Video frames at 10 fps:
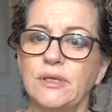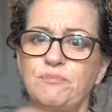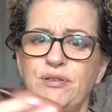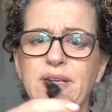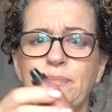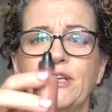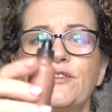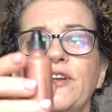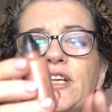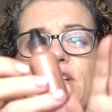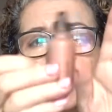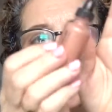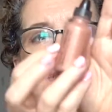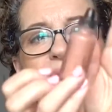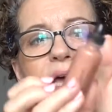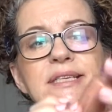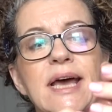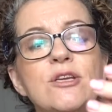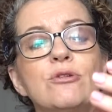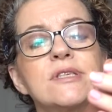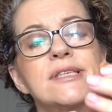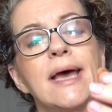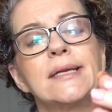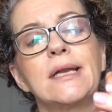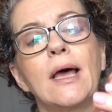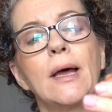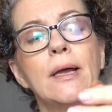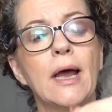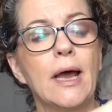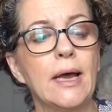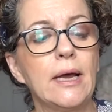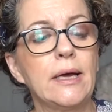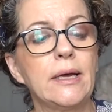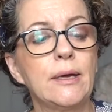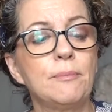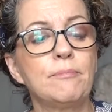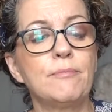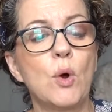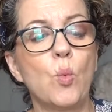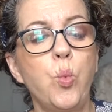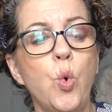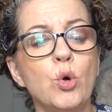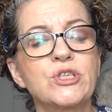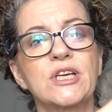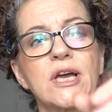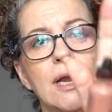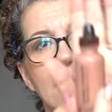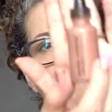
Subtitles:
pretty much finished. It's the Daniel Sandler watercolor.